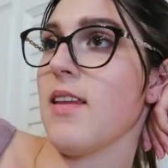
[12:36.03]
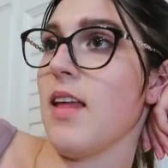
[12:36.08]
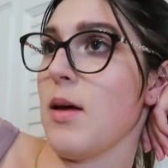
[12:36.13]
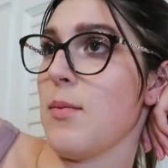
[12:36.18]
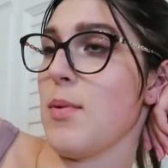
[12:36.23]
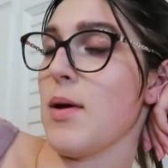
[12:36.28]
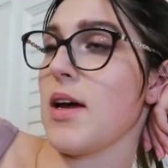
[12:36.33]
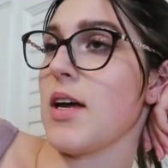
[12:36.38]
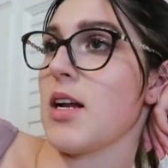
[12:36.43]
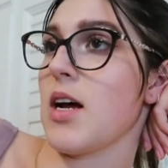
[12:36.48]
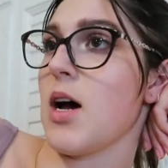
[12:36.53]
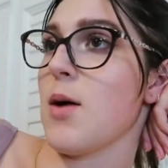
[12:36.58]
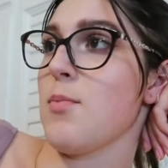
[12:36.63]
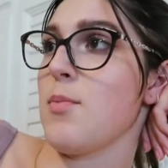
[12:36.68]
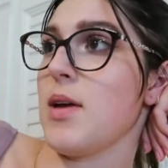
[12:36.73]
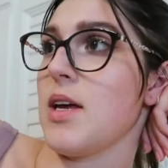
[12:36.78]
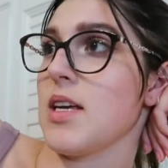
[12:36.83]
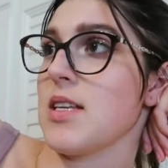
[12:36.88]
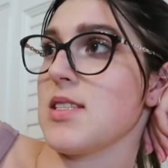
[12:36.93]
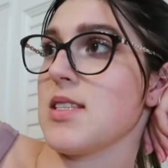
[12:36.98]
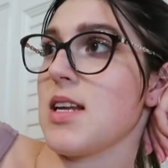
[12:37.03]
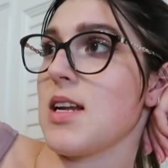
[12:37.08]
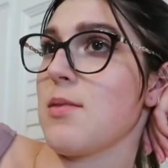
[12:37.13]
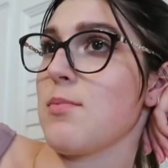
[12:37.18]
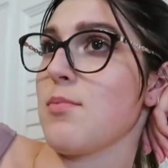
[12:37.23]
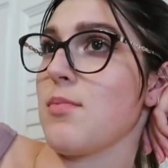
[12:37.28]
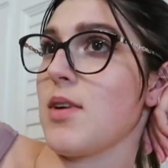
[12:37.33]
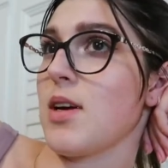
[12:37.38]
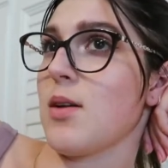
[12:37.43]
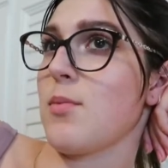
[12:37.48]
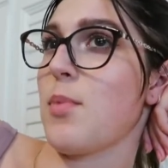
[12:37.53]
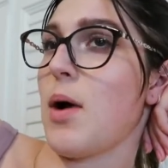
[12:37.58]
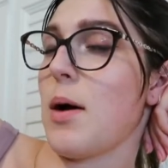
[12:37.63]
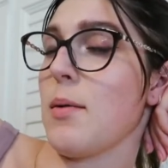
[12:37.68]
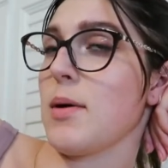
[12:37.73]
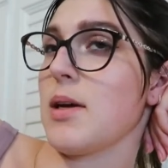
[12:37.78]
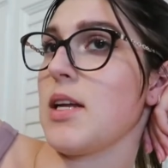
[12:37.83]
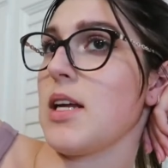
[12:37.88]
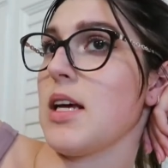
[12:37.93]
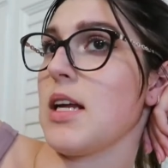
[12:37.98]
like pick it up, because then I'm
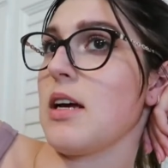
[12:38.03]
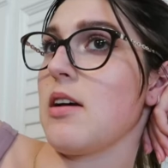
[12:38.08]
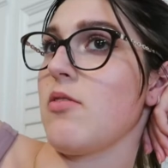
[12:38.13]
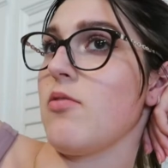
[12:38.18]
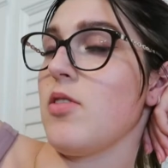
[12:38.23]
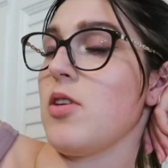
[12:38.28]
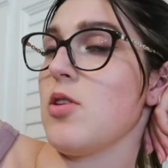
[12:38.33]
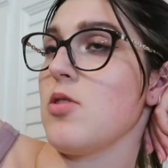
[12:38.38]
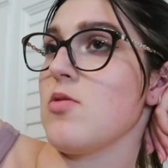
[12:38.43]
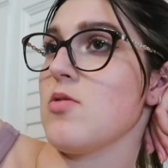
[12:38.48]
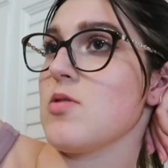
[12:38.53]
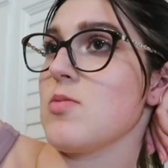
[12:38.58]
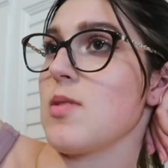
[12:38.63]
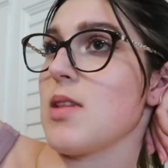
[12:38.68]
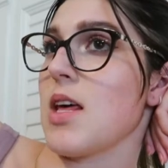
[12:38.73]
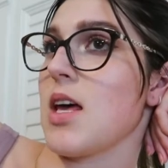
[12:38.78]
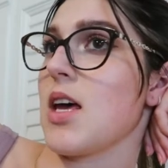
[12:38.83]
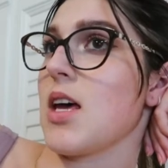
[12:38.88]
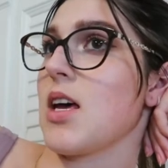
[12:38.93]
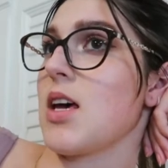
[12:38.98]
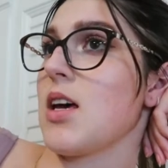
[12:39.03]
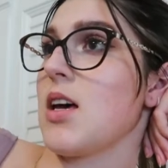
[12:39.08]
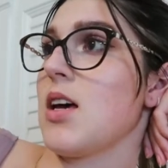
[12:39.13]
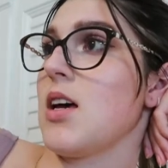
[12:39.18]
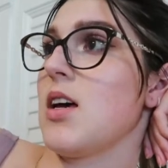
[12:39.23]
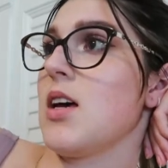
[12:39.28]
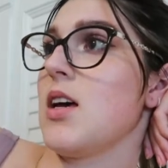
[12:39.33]
probably going to get confused with like